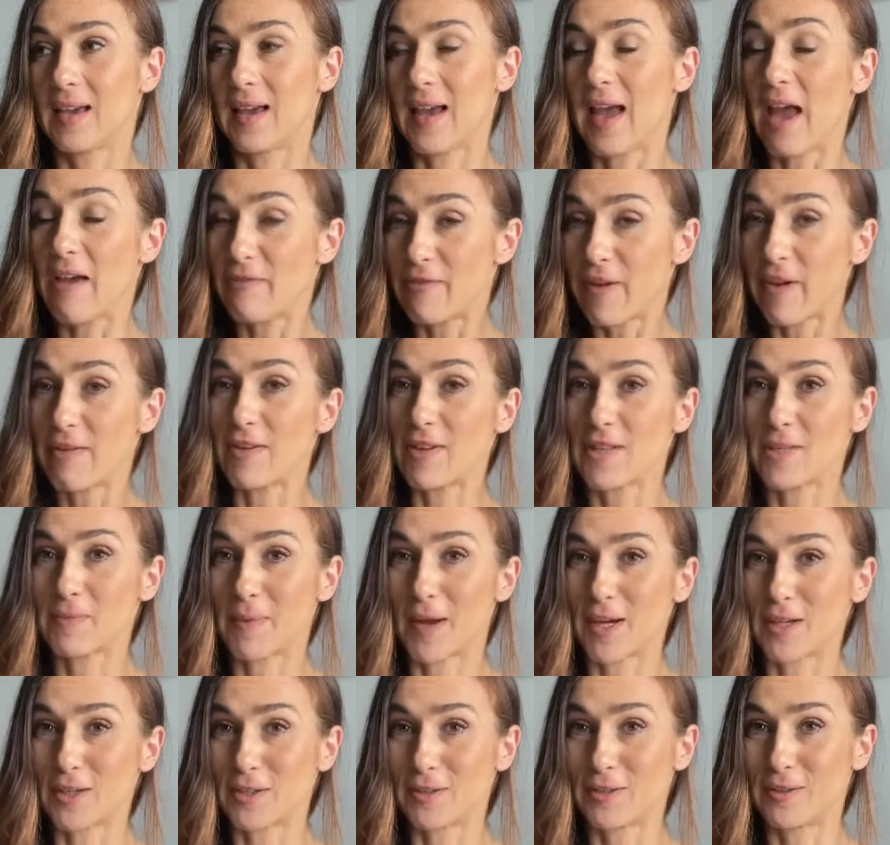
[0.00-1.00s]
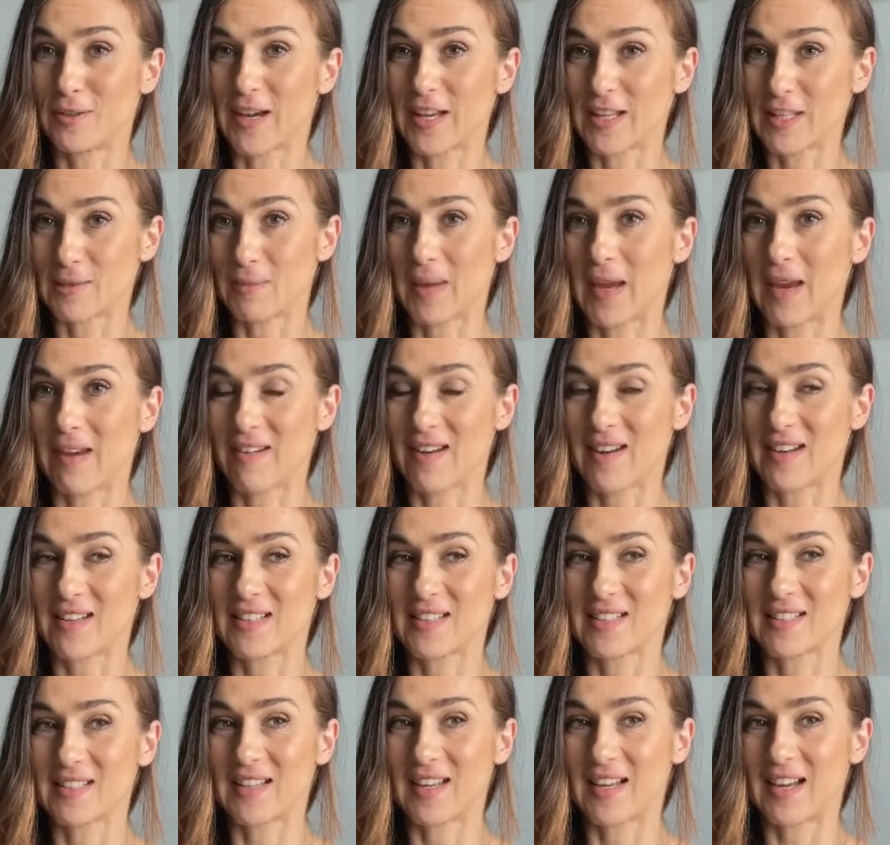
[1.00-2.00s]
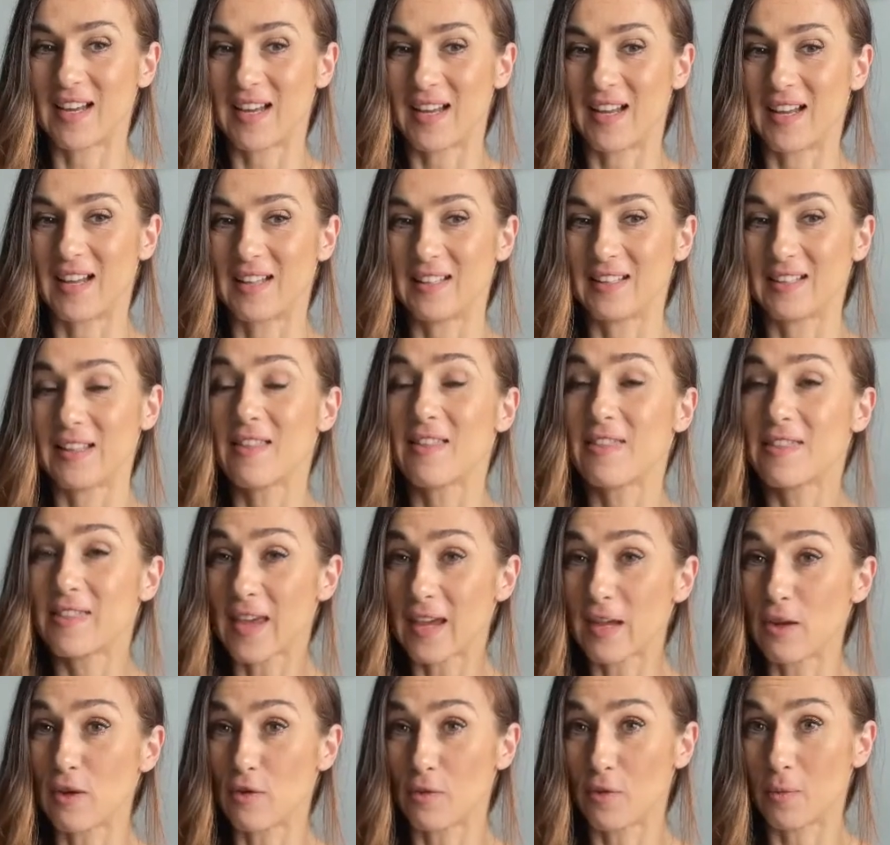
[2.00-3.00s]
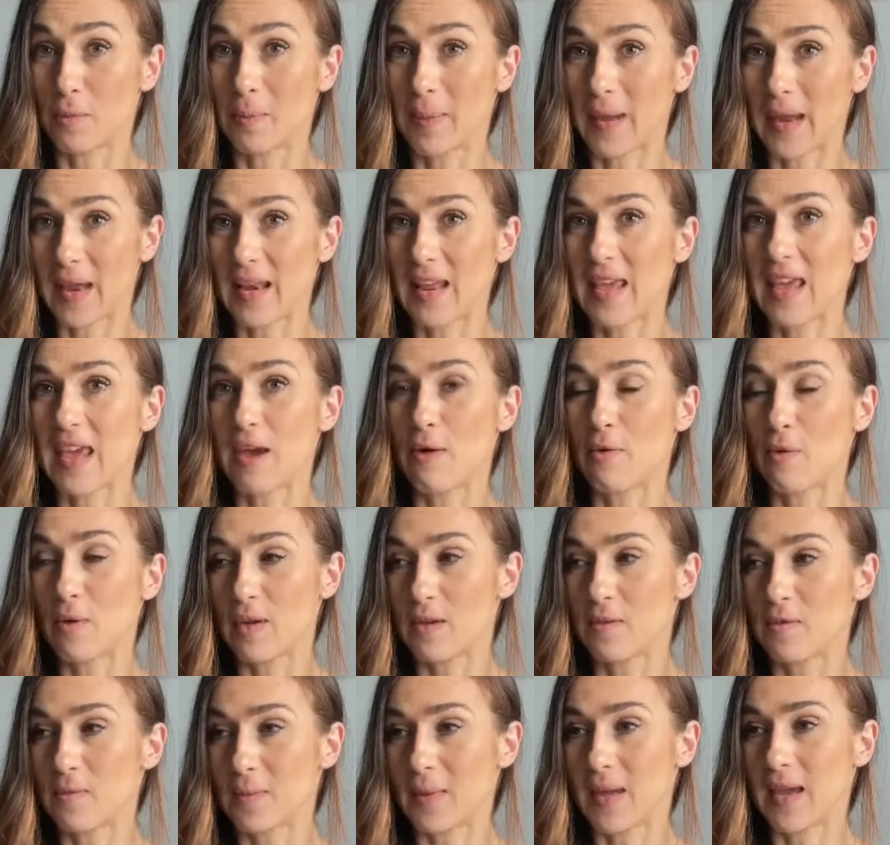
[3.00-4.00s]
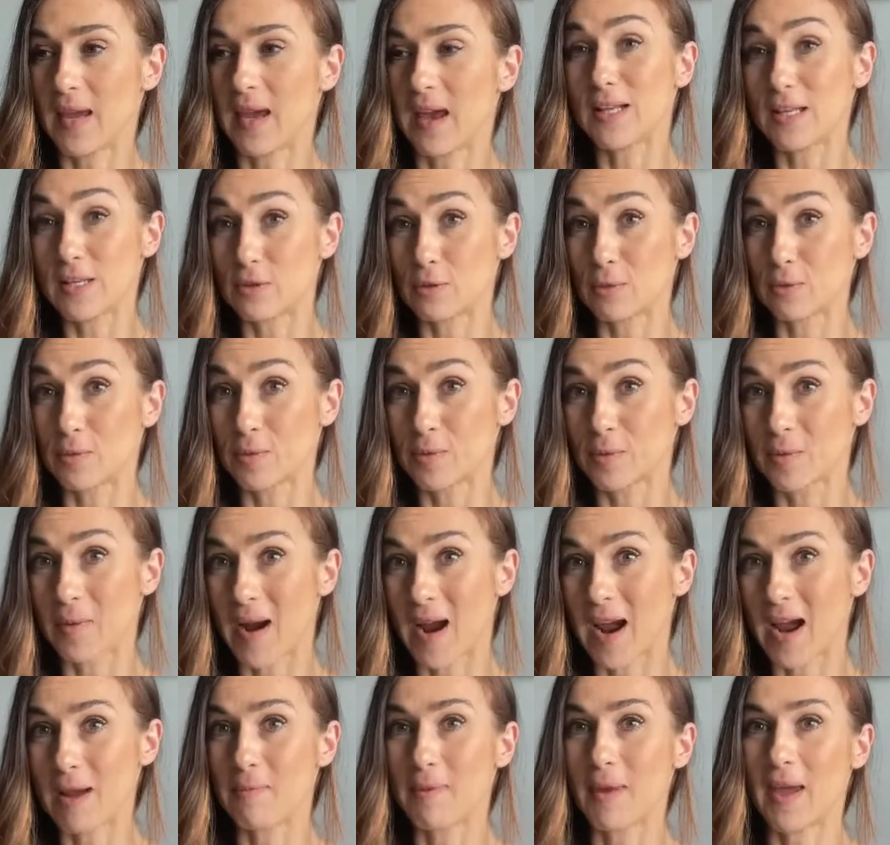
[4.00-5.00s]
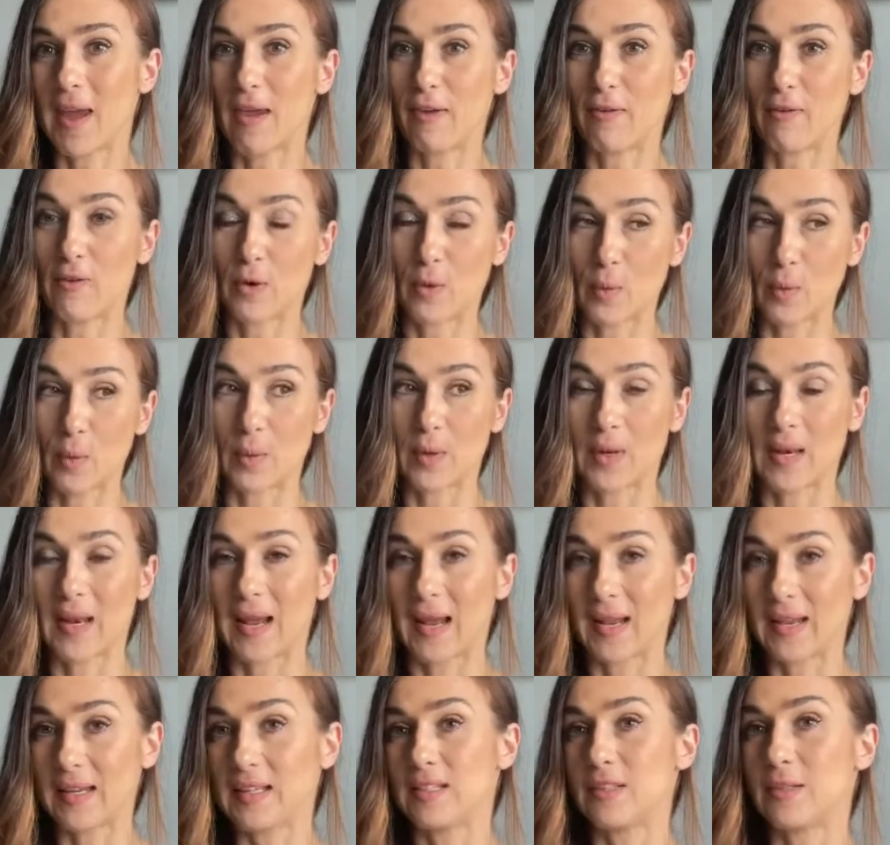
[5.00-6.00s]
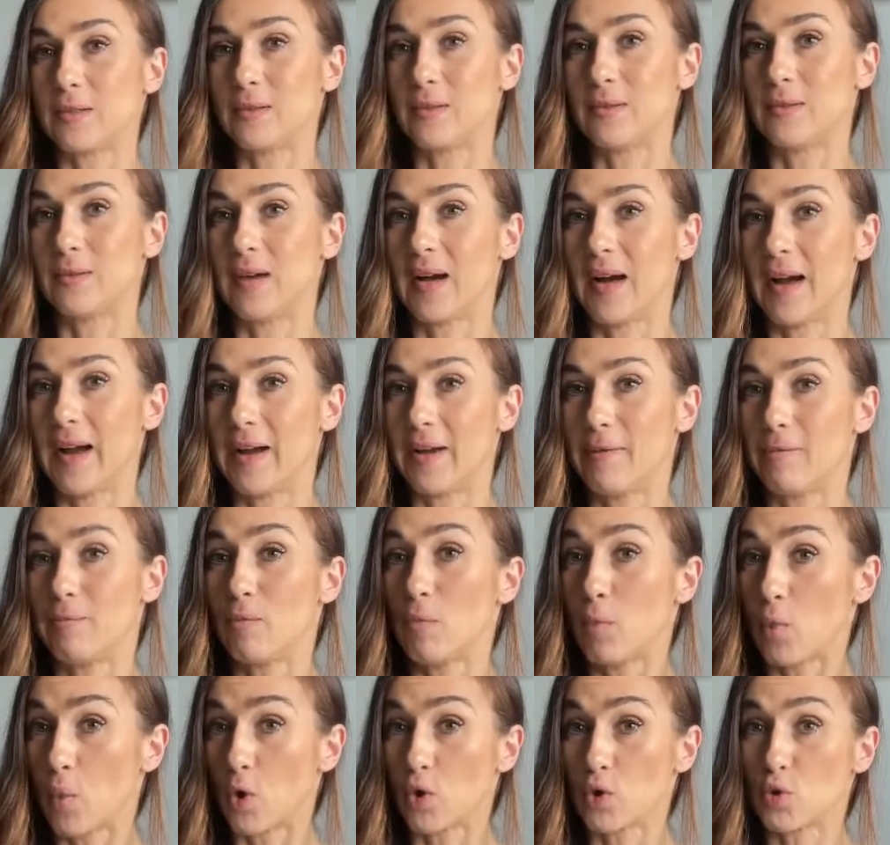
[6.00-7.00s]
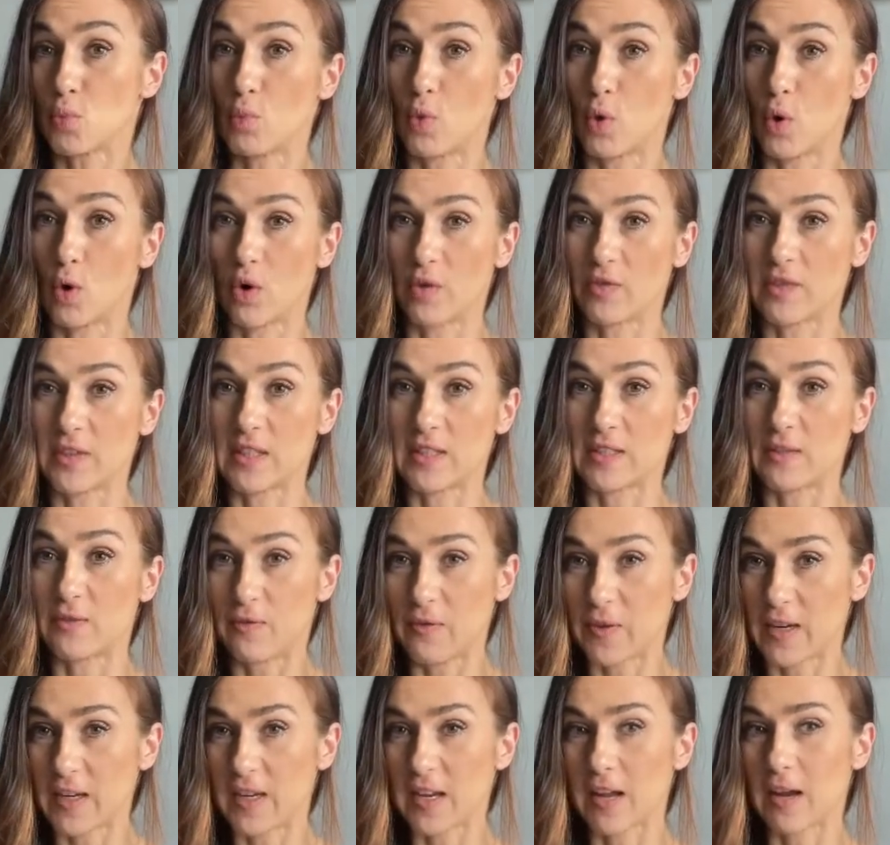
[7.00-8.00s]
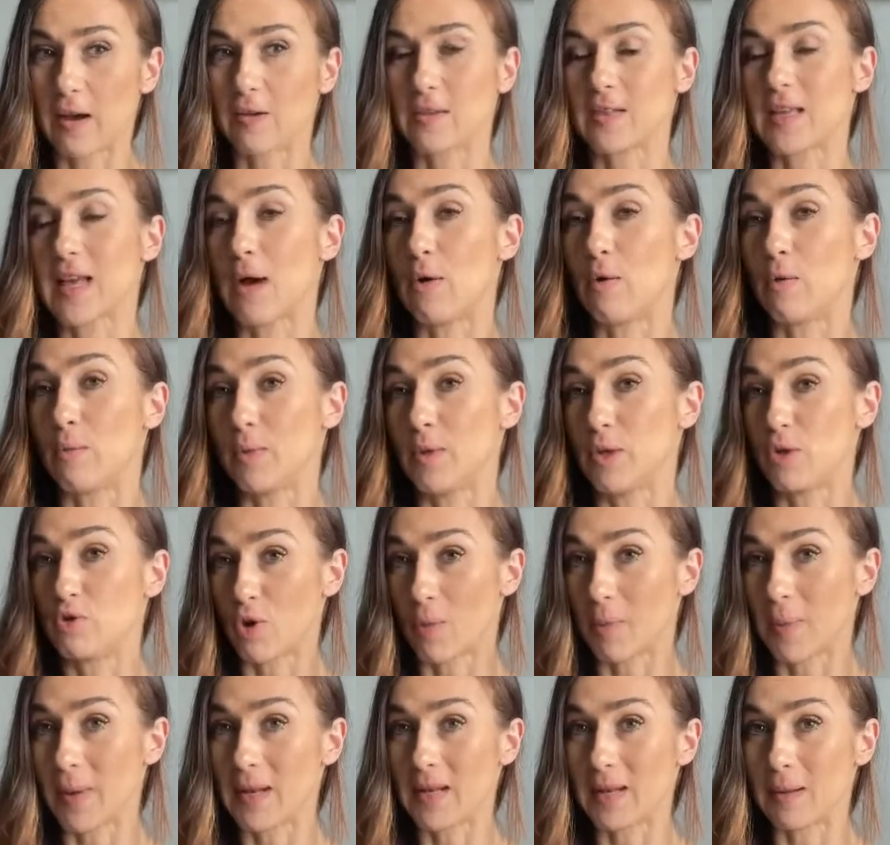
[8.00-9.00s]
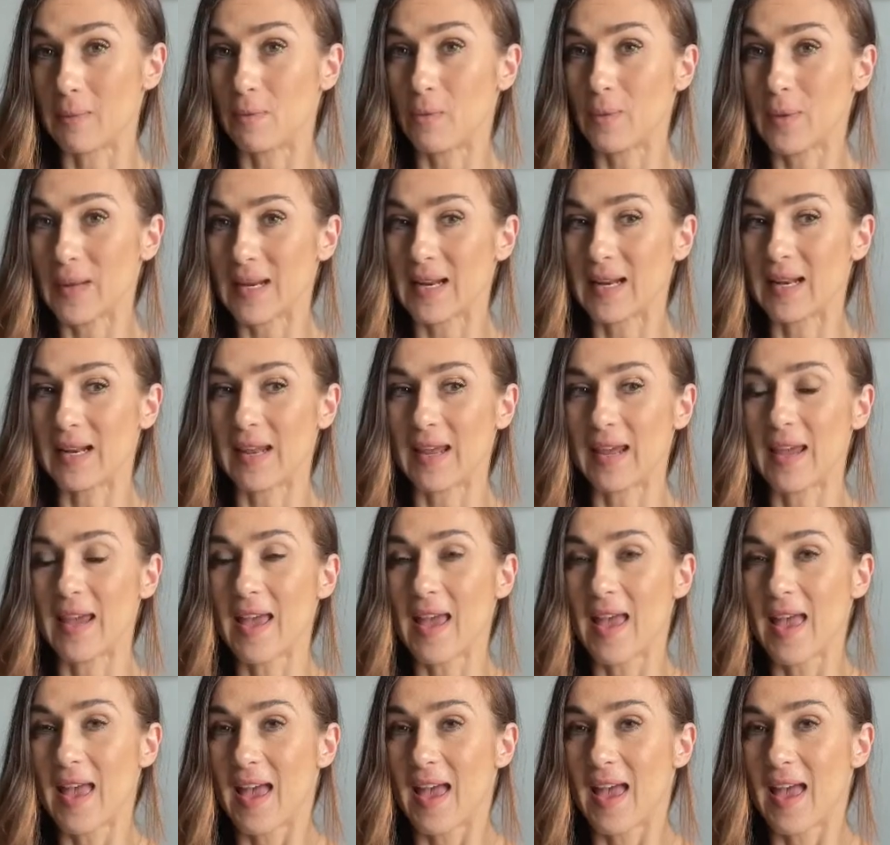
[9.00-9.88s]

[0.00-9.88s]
a very special experience and thank you for being here with me please subscribe if you would like to um, watch more of these videos i will be dropping them weekly